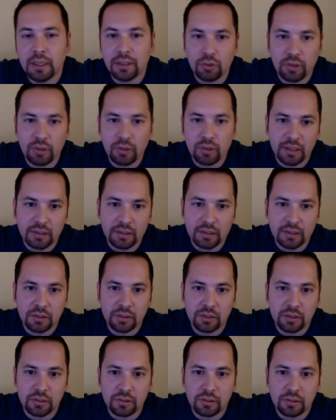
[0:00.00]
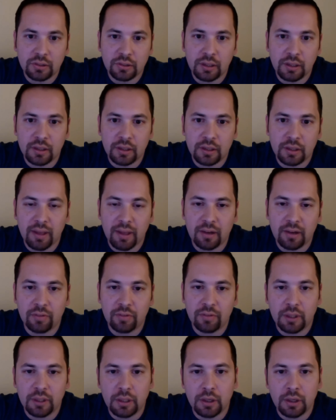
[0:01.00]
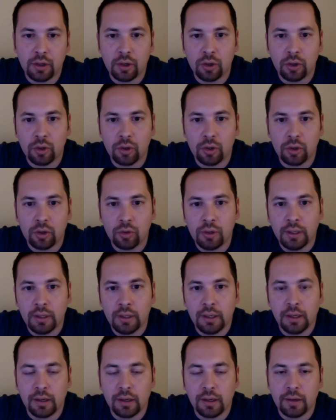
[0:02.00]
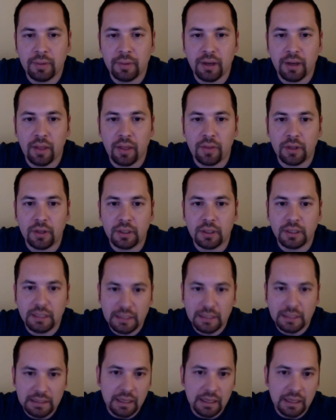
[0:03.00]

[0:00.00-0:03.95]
new characters like Commander Video, and other